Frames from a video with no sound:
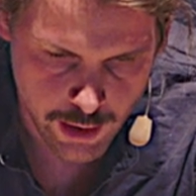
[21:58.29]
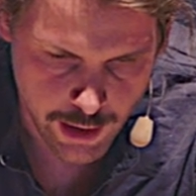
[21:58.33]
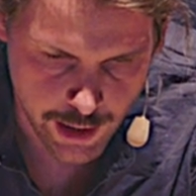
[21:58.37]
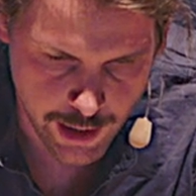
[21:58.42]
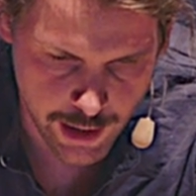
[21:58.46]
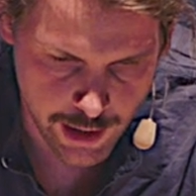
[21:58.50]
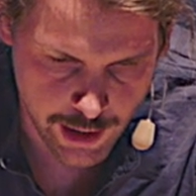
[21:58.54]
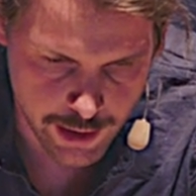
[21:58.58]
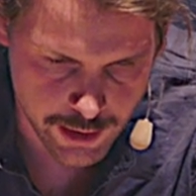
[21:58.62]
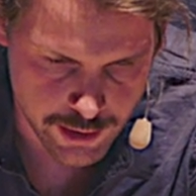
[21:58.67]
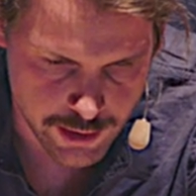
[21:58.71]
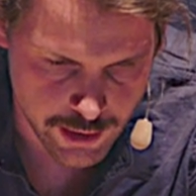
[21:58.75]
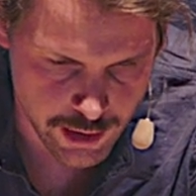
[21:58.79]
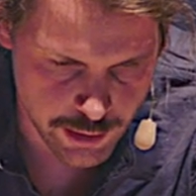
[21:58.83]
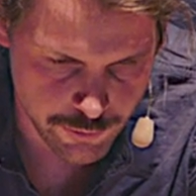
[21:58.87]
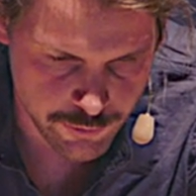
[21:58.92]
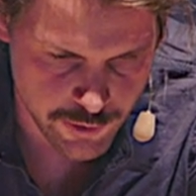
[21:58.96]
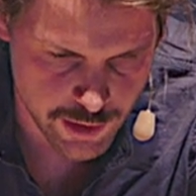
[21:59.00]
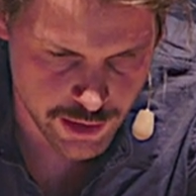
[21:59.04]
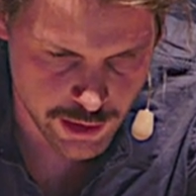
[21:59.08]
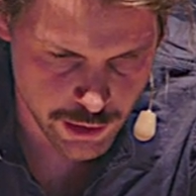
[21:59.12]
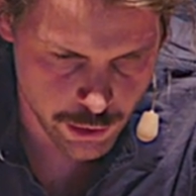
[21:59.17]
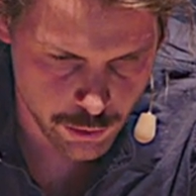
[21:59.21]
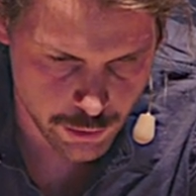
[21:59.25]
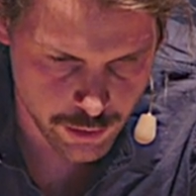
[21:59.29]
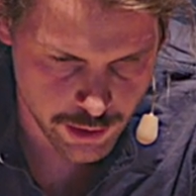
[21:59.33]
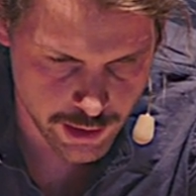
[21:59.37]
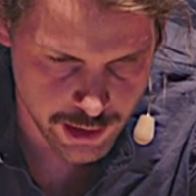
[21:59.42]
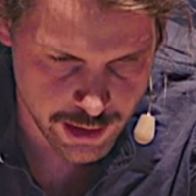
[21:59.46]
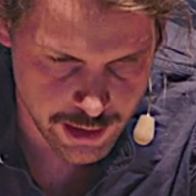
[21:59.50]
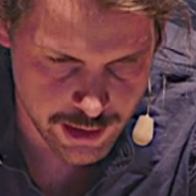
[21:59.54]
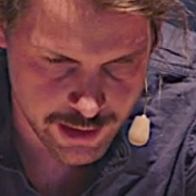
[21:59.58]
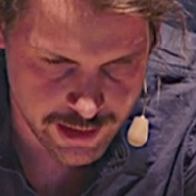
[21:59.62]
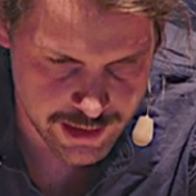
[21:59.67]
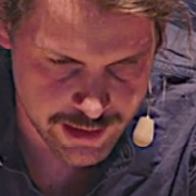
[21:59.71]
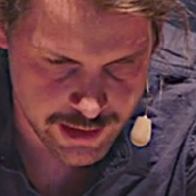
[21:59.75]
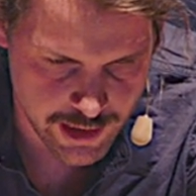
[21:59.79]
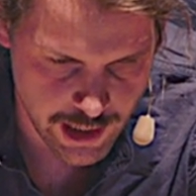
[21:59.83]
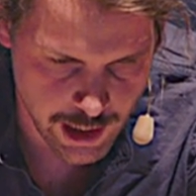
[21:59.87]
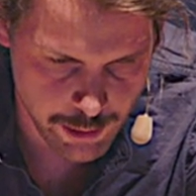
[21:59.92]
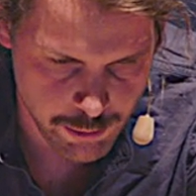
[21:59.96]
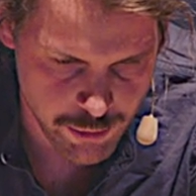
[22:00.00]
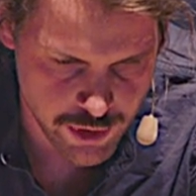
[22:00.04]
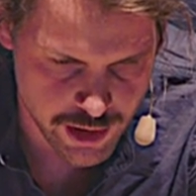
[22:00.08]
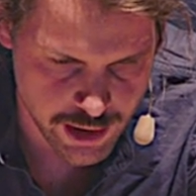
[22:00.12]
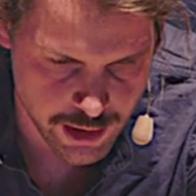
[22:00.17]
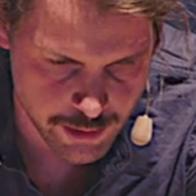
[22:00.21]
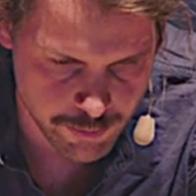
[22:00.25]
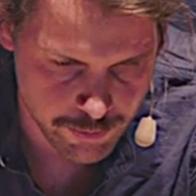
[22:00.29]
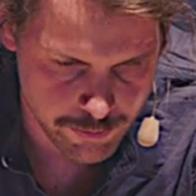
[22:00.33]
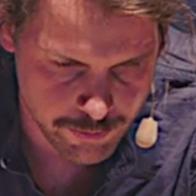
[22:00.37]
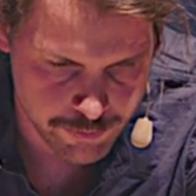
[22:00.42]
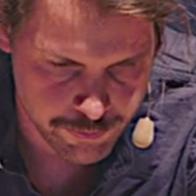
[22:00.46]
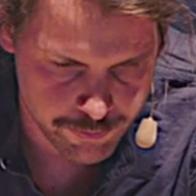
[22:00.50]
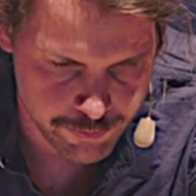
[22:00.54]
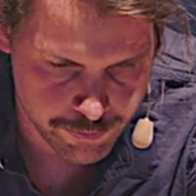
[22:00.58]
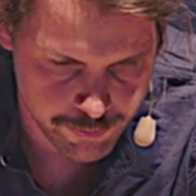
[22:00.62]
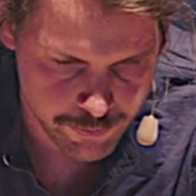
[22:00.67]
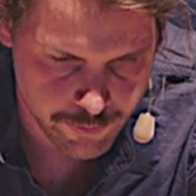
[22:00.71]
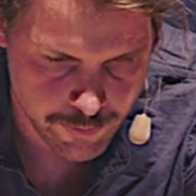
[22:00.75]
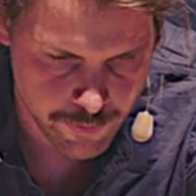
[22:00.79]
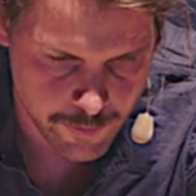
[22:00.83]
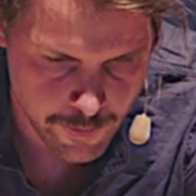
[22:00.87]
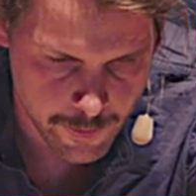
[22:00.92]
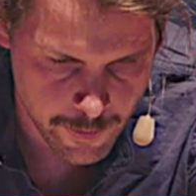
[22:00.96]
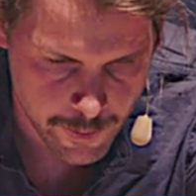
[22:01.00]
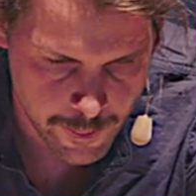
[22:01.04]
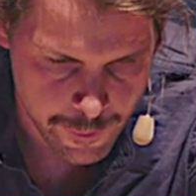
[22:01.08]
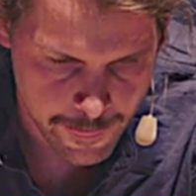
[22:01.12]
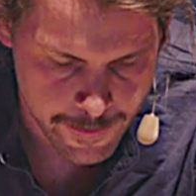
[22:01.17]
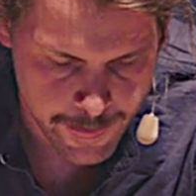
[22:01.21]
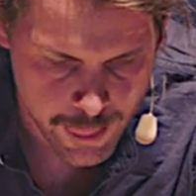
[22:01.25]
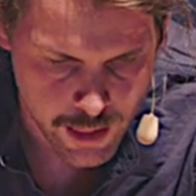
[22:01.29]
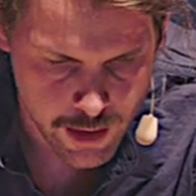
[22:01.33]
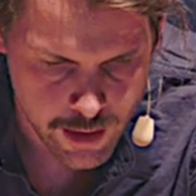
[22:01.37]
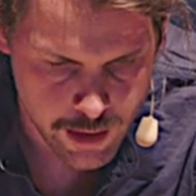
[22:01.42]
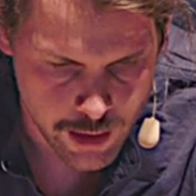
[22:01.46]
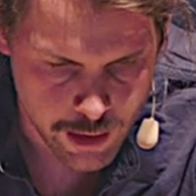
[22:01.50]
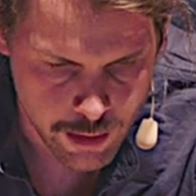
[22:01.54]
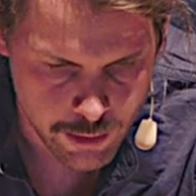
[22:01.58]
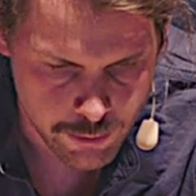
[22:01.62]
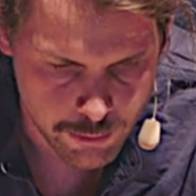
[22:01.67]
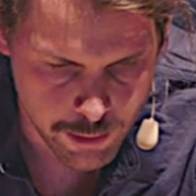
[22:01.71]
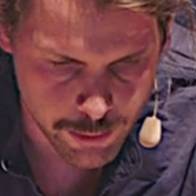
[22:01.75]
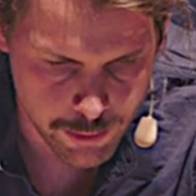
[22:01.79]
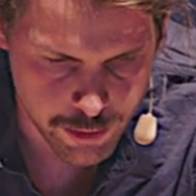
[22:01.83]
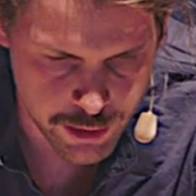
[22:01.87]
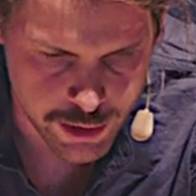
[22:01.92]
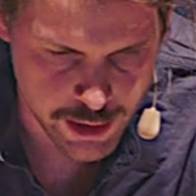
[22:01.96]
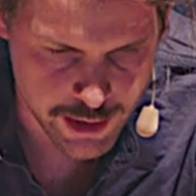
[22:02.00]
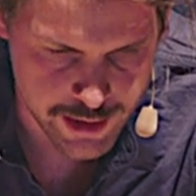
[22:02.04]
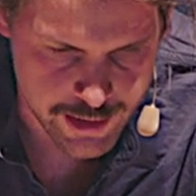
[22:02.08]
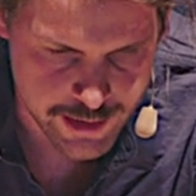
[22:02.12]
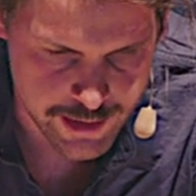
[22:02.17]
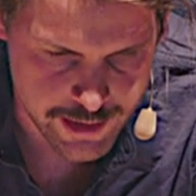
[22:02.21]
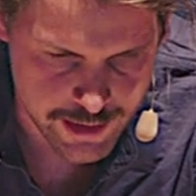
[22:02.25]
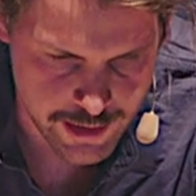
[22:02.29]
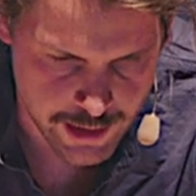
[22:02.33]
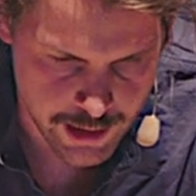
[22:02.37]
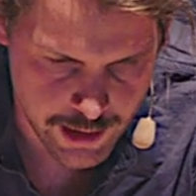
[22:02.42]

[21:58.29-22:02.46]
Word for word: And if the token is empty, we will just